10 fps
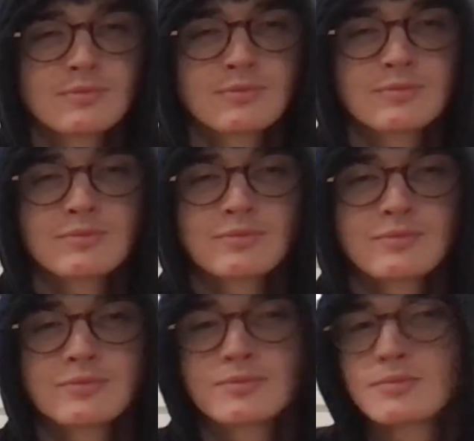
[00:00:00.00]

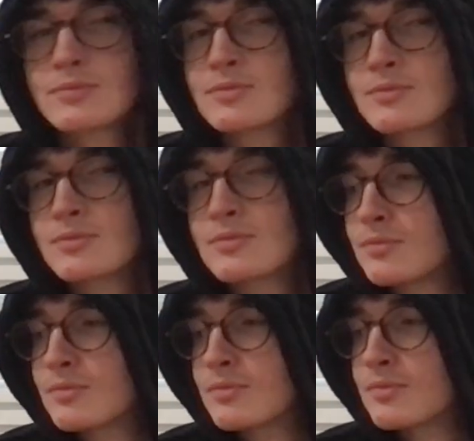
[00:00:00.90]

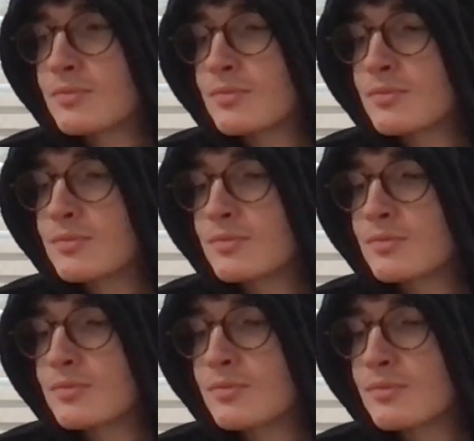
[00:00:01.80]

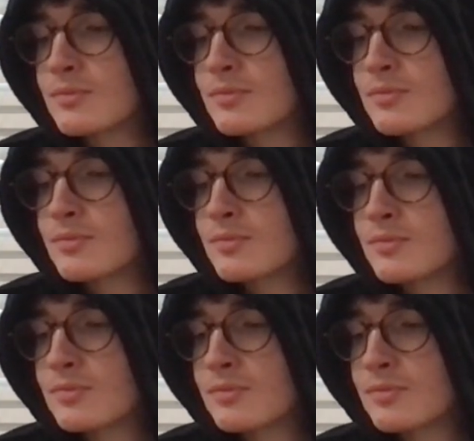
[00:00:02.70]

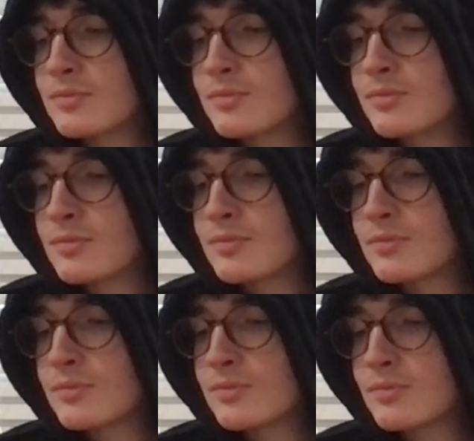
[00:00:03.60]

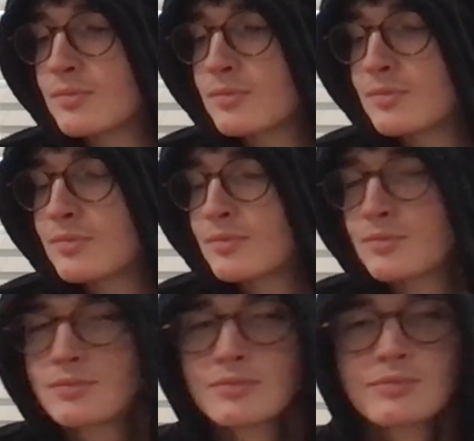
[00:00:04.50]

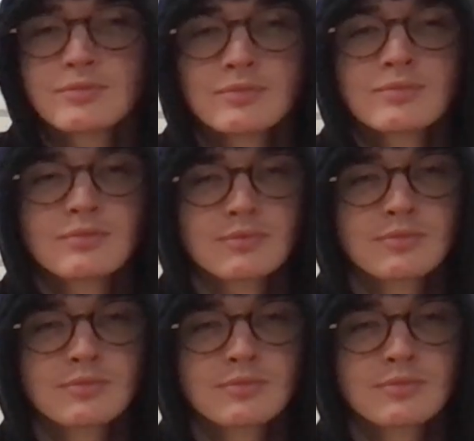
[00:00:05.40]
This person isn't speaking.